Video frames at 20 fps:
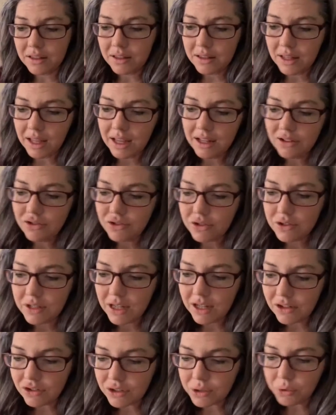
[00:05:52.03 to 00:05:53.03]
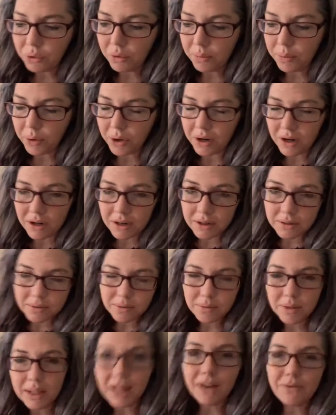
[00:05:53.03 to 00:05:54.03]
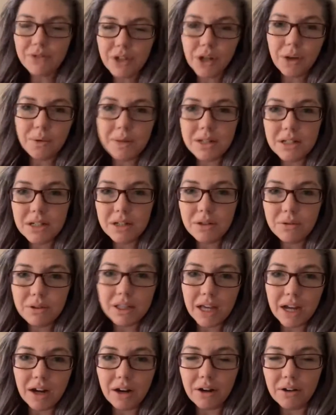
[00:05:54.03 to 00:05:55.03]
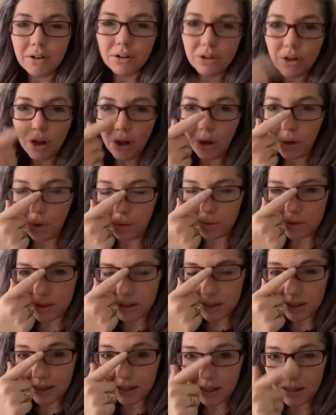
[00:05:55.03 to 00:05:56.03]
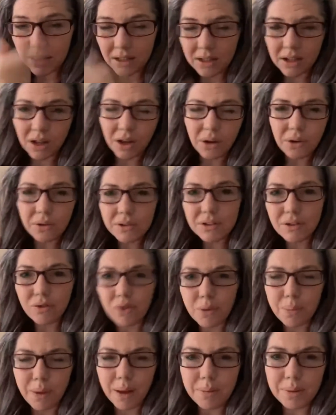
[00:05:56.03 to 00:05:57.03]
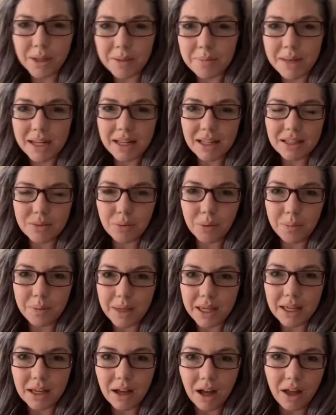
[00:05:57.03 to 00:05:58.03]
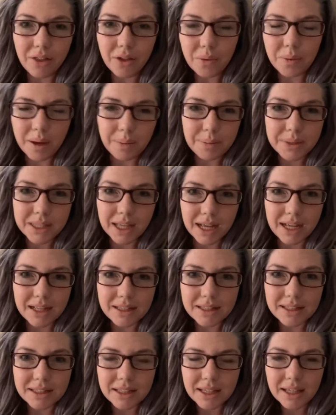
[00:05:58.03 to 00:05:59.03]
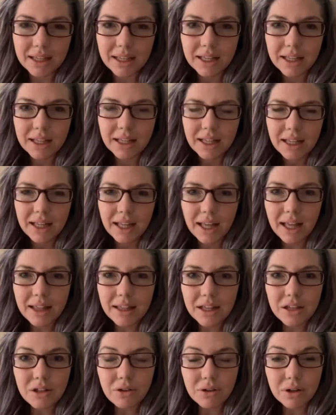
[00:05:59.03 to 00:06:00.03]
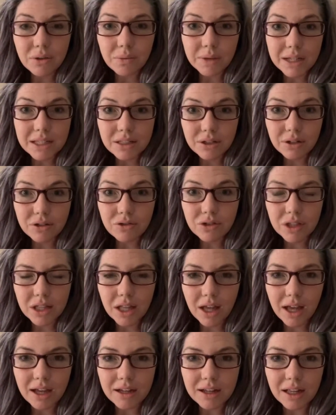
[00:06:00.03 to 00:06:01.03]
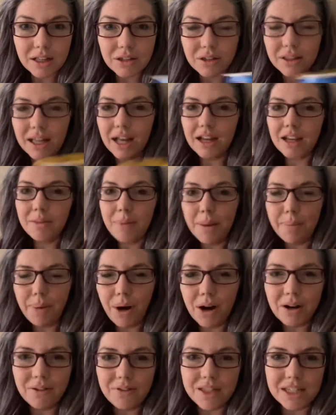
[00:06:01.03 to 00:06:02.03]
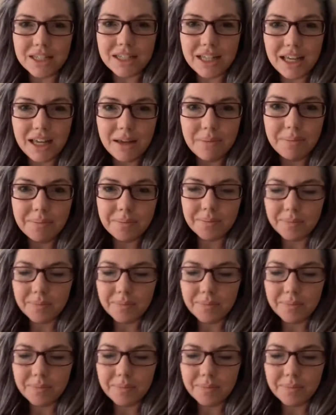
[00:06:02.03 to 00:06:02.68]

each school board will have to go into their codes, and the codes for public meetings will be on the websites, and then you can research that, and so that can be part of the team.